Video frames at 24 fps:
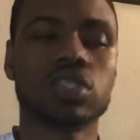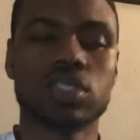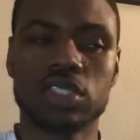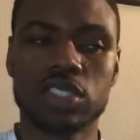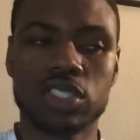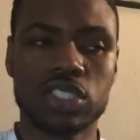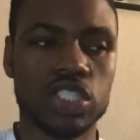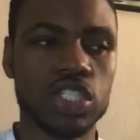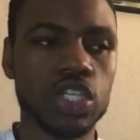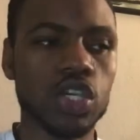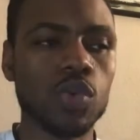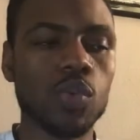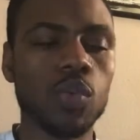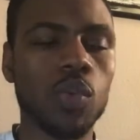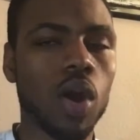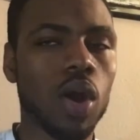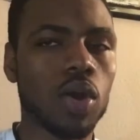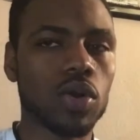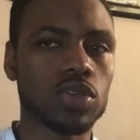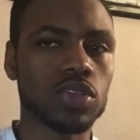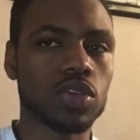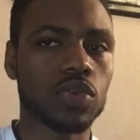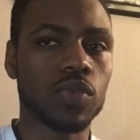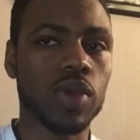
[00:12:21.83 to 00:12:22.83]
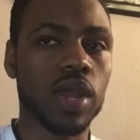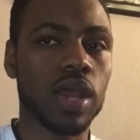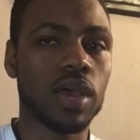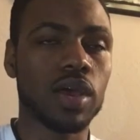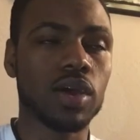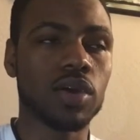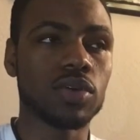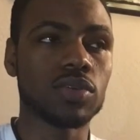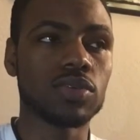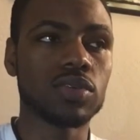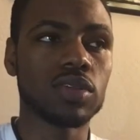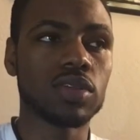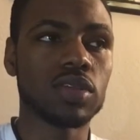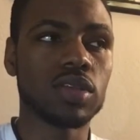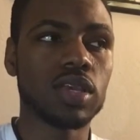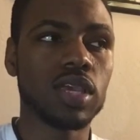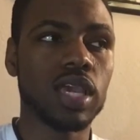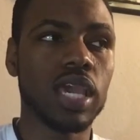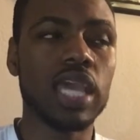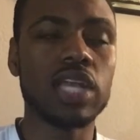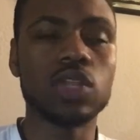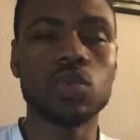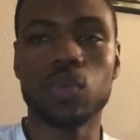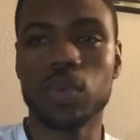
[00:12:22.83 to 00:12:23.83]
she walked around
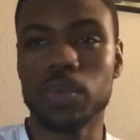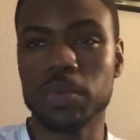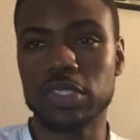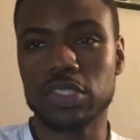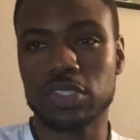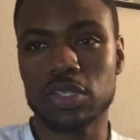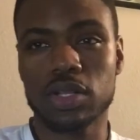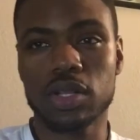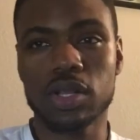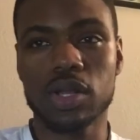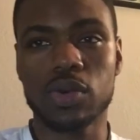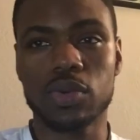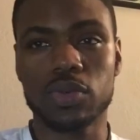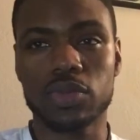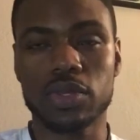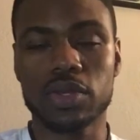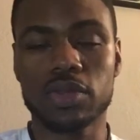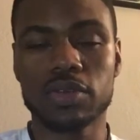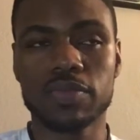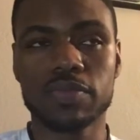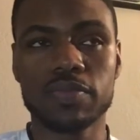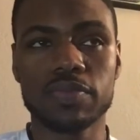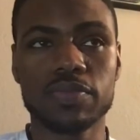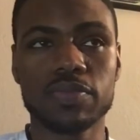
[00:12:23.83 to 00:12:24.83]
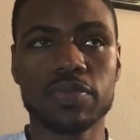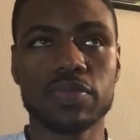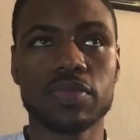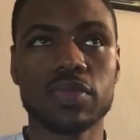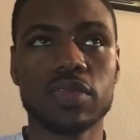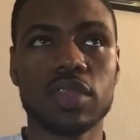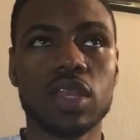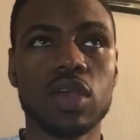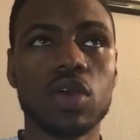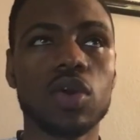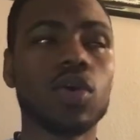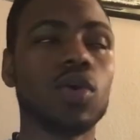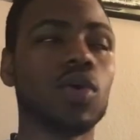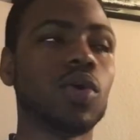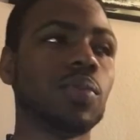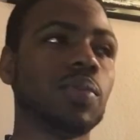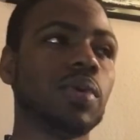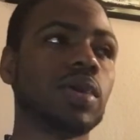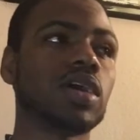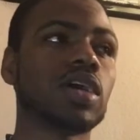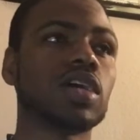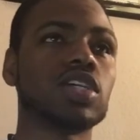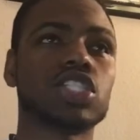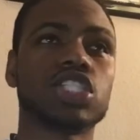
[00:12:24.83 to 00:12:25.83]
in women's clothing or
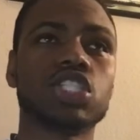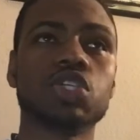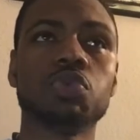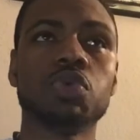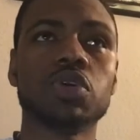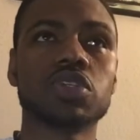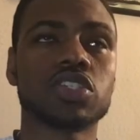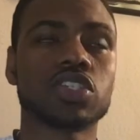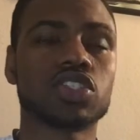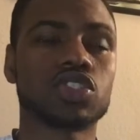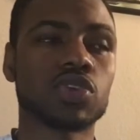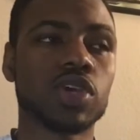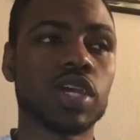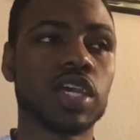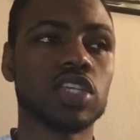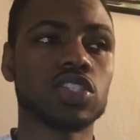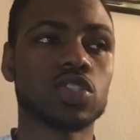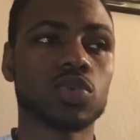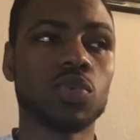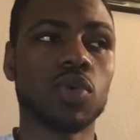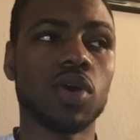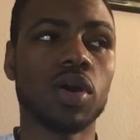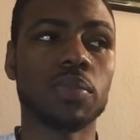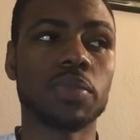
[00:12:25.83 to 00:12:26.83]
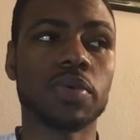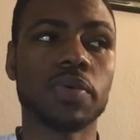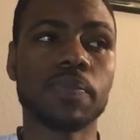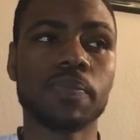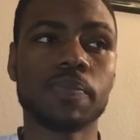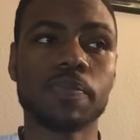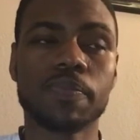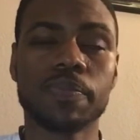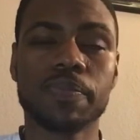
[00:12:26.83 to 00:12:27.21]
because she was a trans woman.